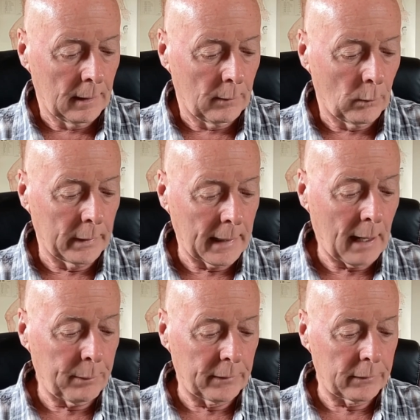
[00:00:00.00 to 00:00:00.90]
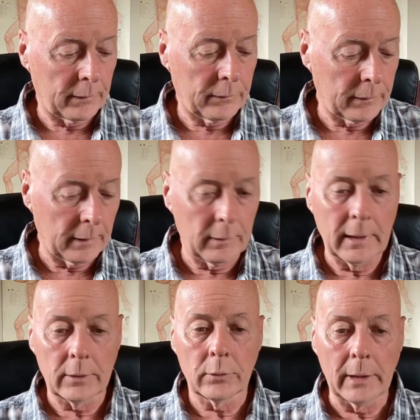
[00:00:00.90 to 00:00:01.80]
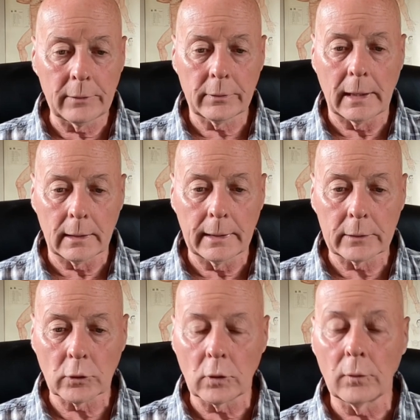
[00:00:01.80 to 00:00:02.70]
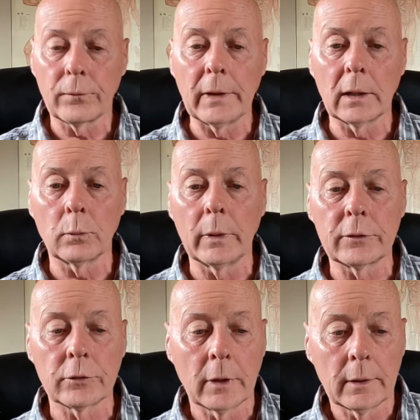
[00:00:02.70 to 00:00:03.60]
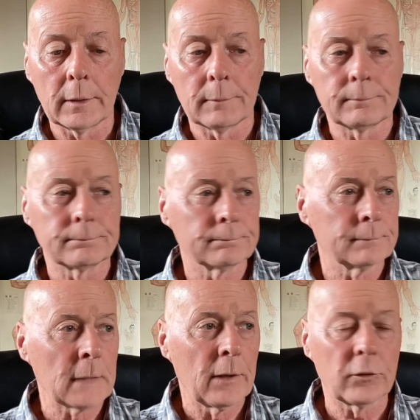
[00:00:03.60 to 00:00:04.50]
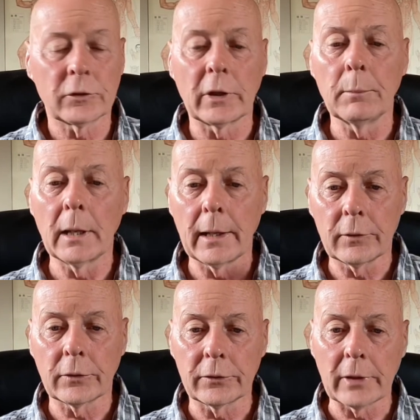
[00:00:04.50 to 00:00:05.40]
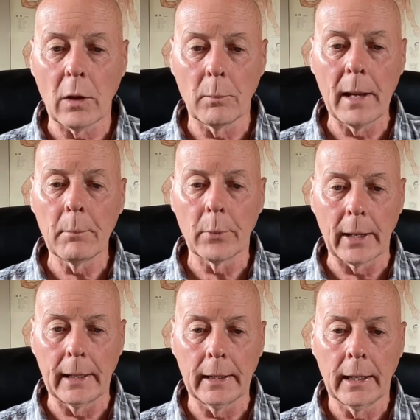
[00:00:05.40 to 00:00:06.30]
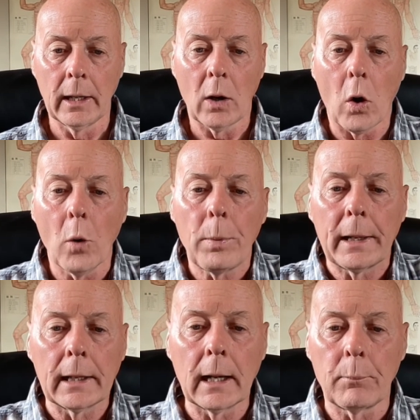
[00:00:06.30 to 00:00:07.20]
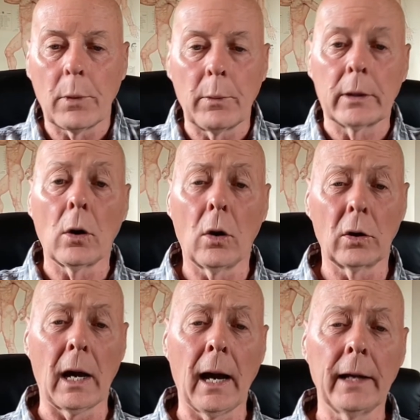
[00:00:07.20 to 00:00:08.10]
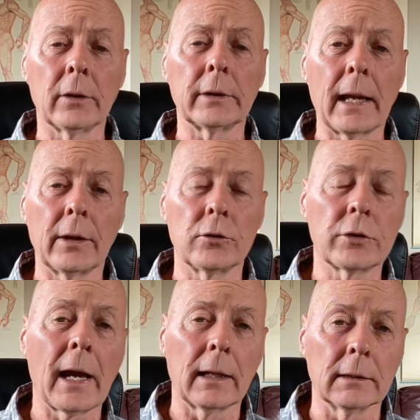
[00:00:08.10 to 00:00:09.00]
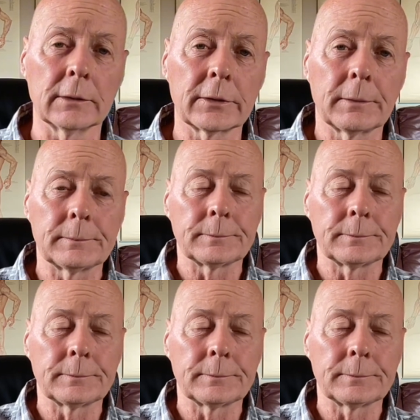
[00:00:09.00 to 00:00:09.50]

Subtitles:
What happens is that it creates that electrical field which stimulates the cell membrane, opening up what we call ion-gated channels,